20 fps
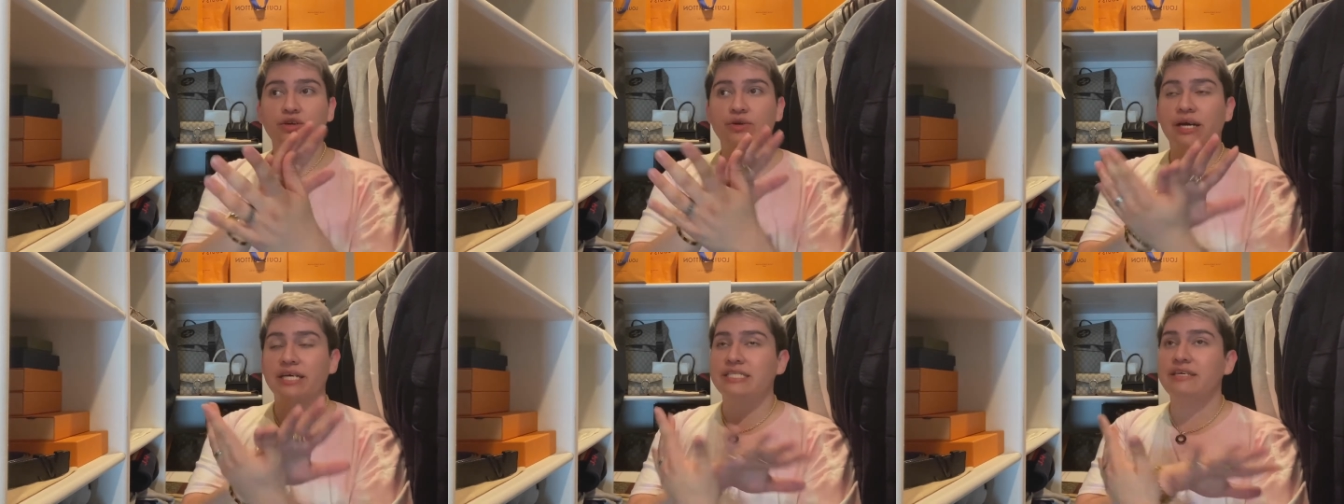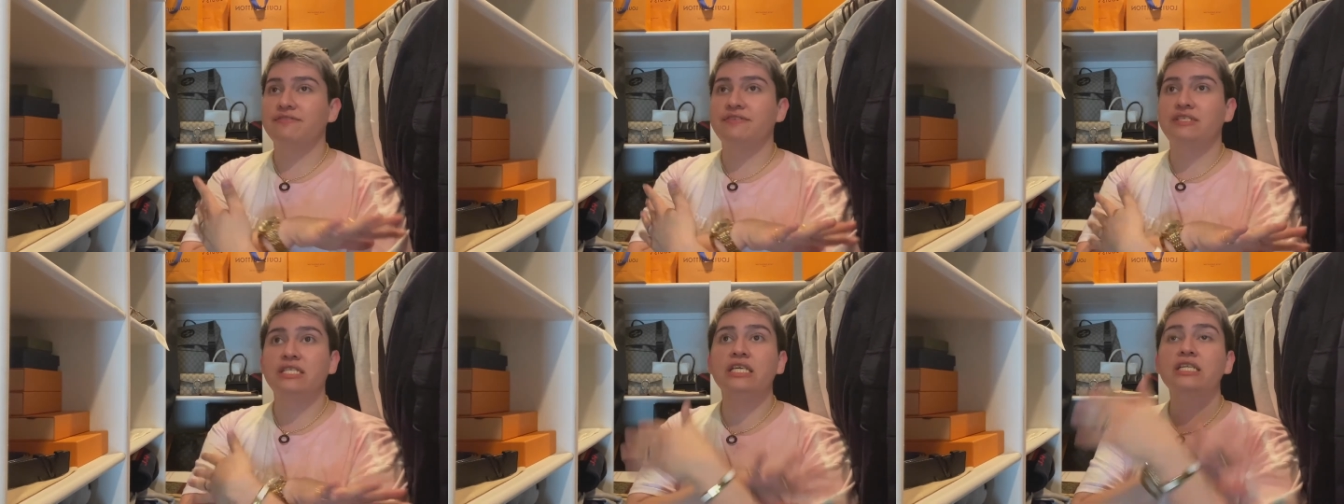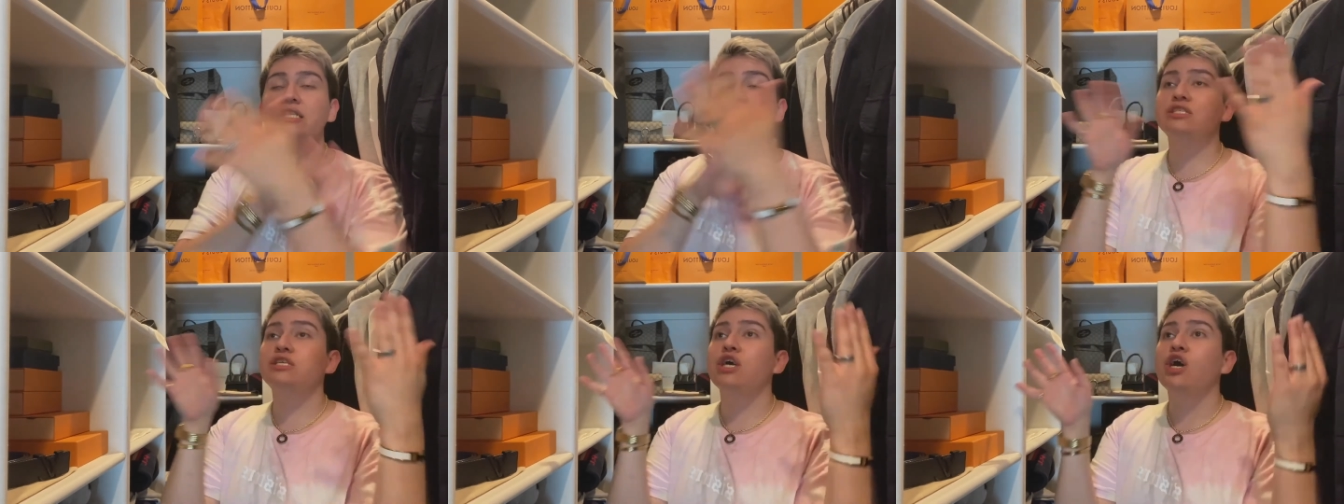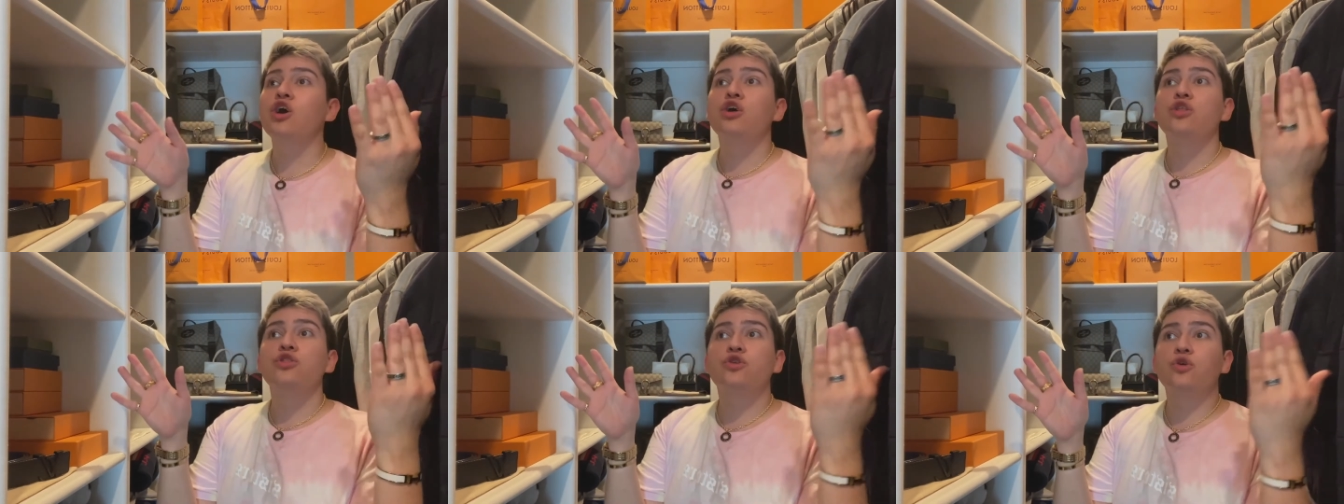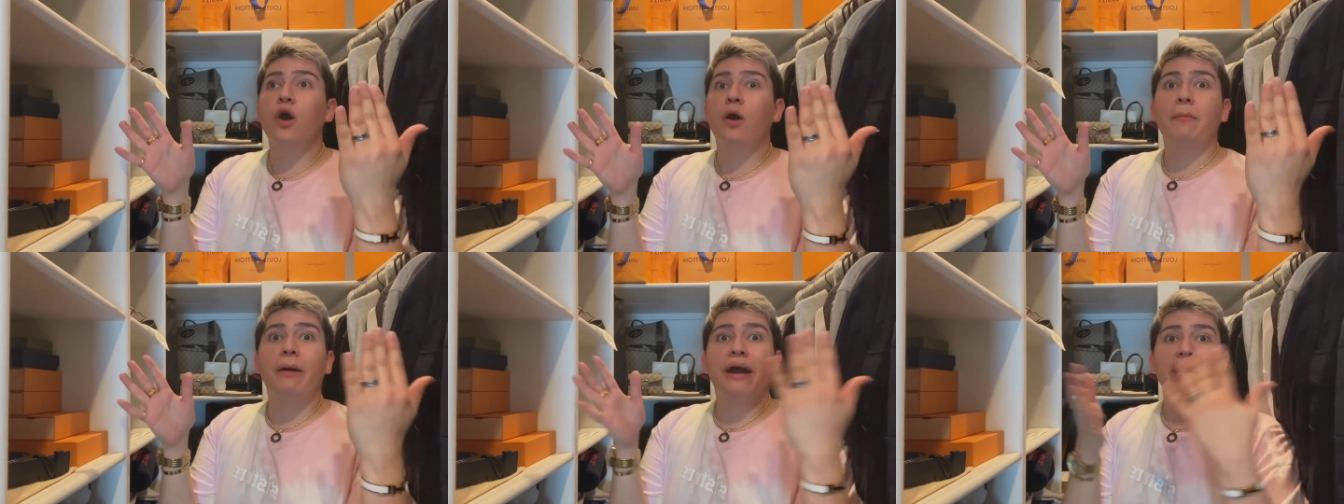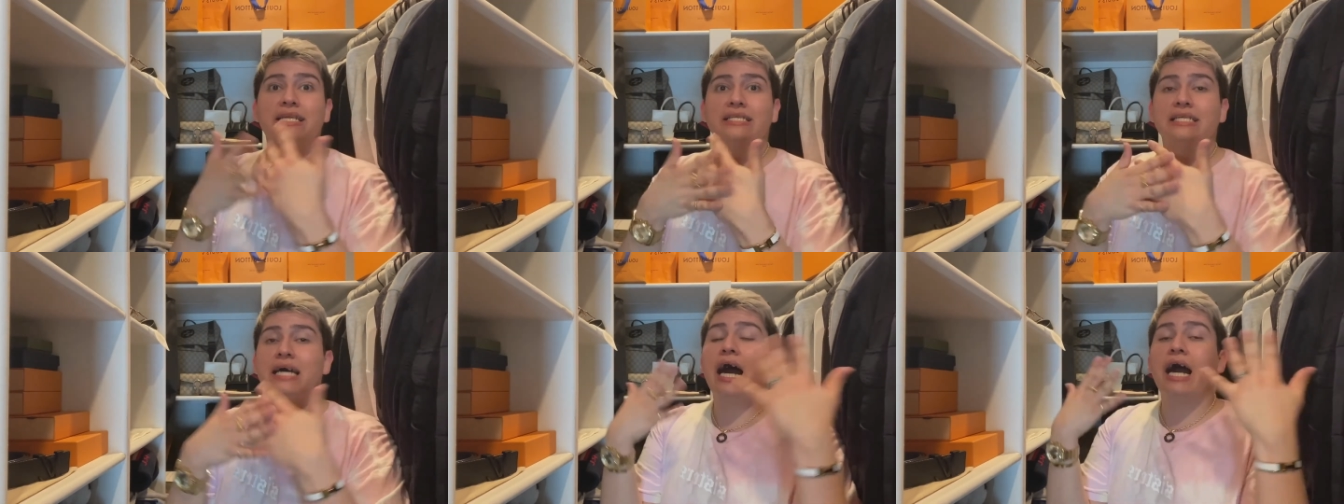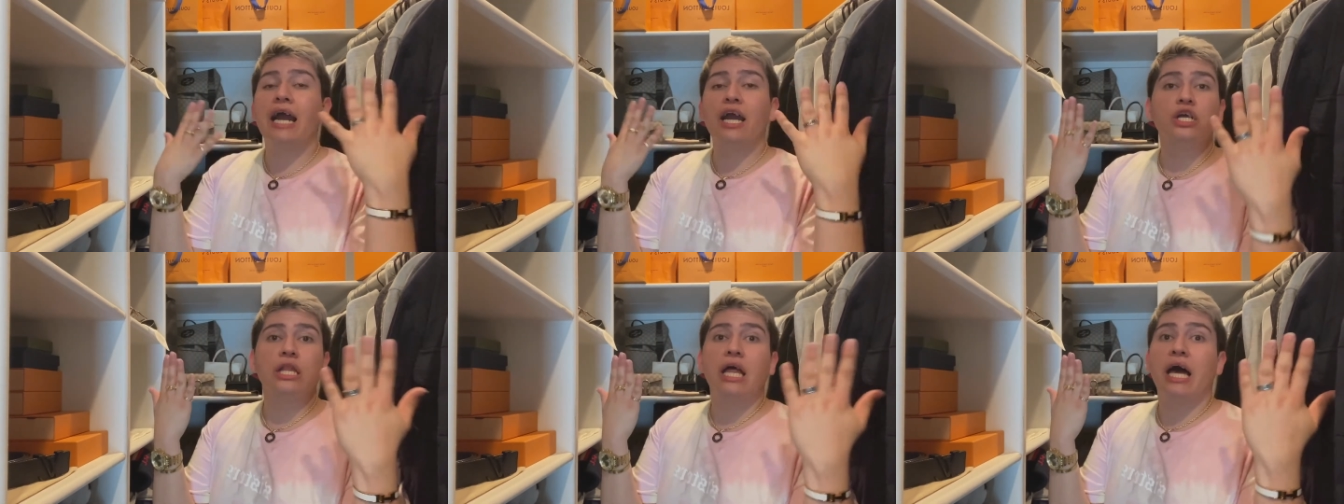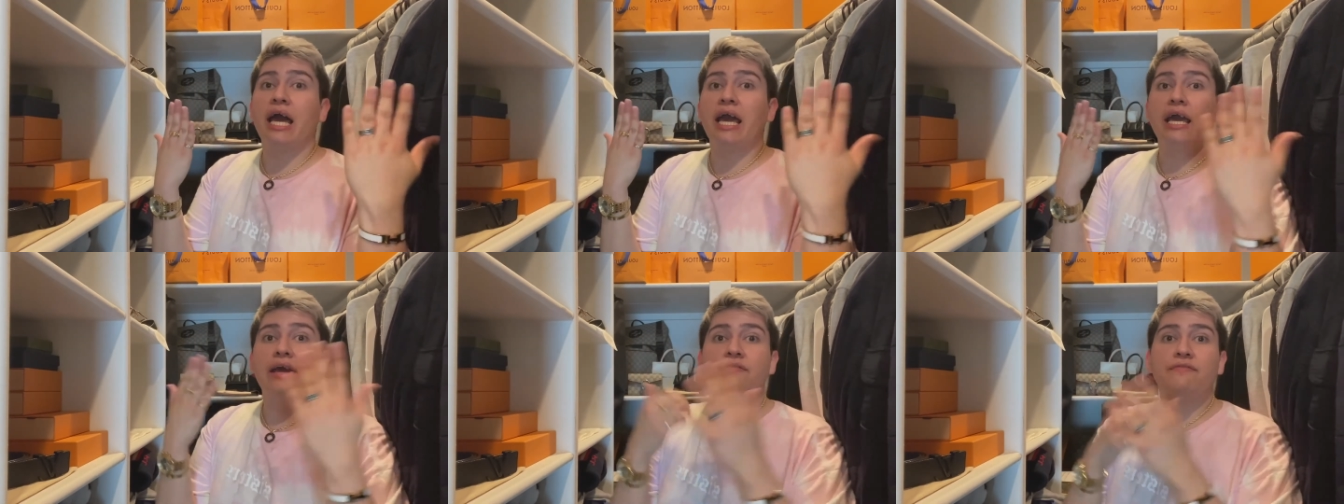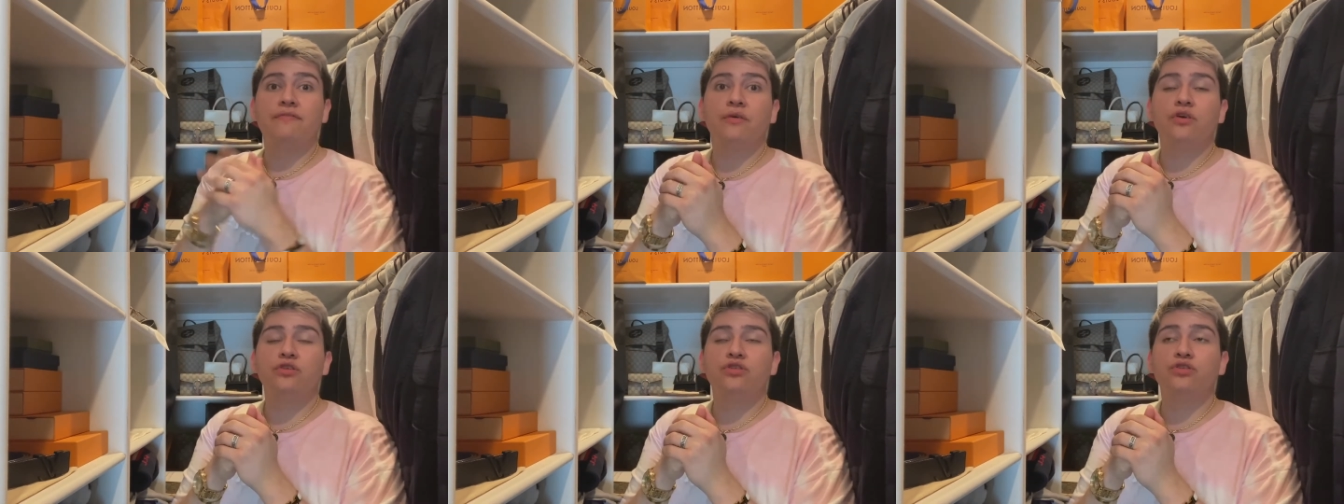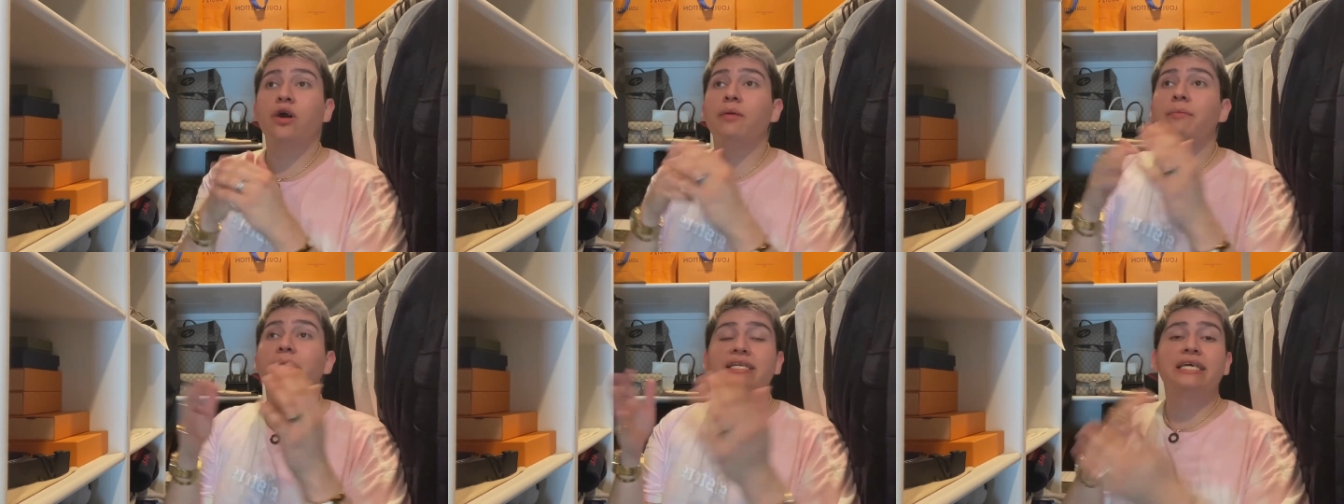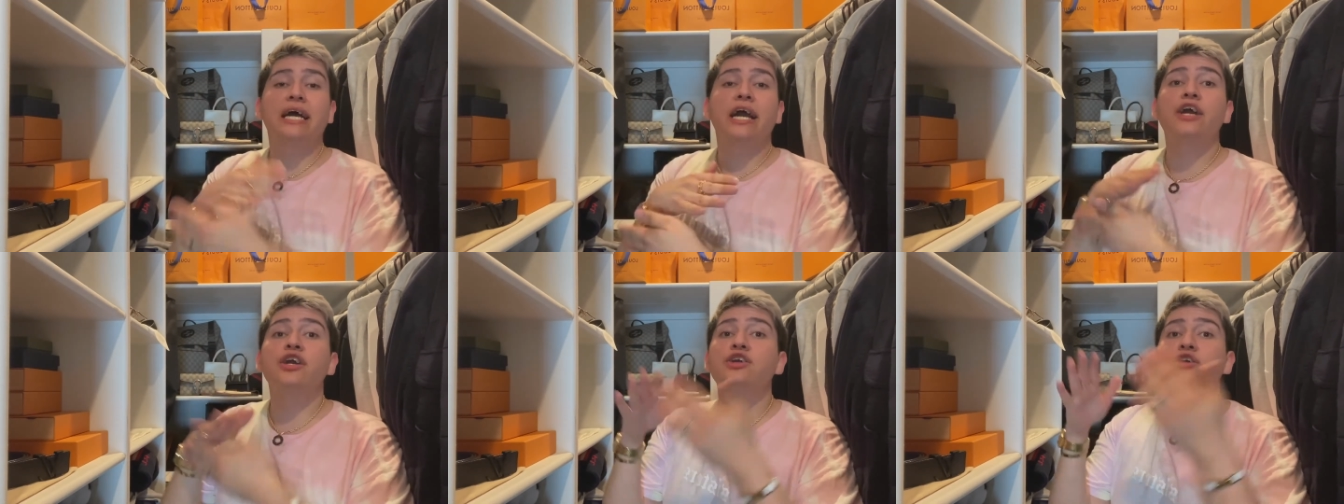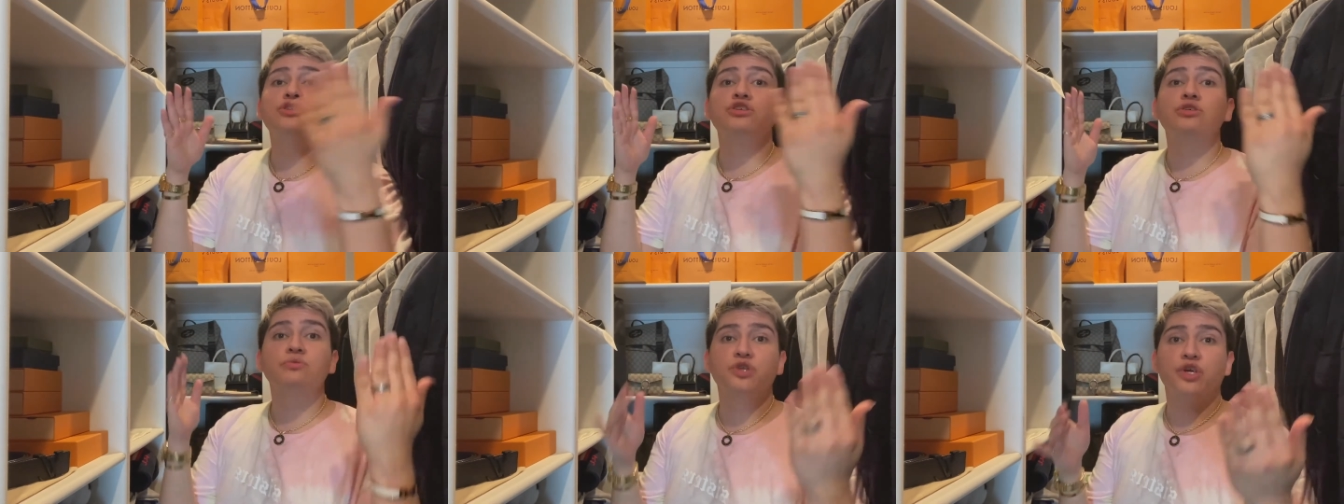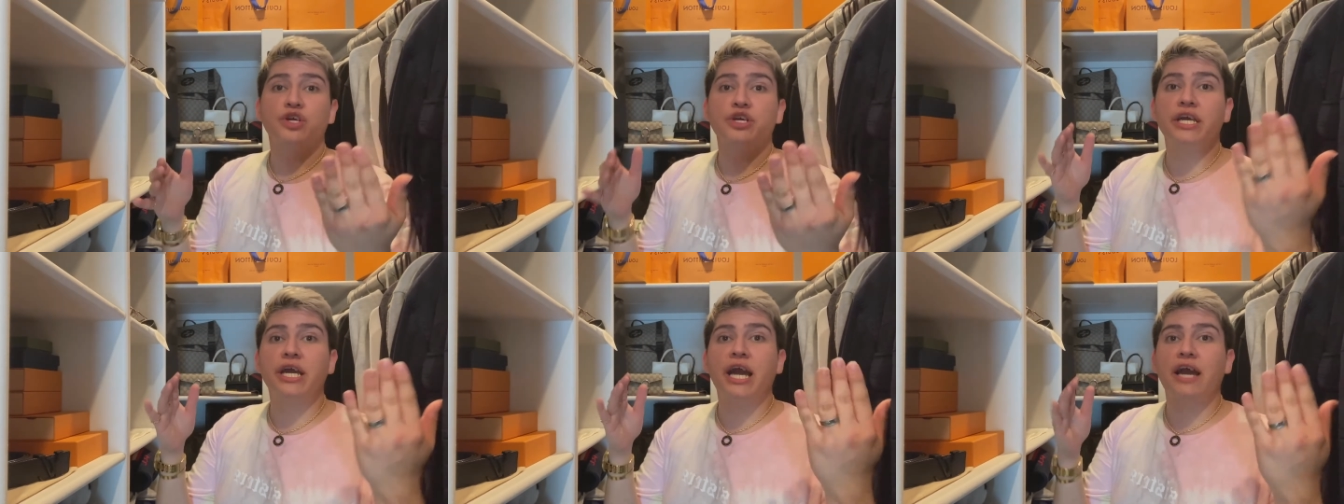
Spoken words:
You guys have seen this throughout my entire life, throughout my entire YouTube journey.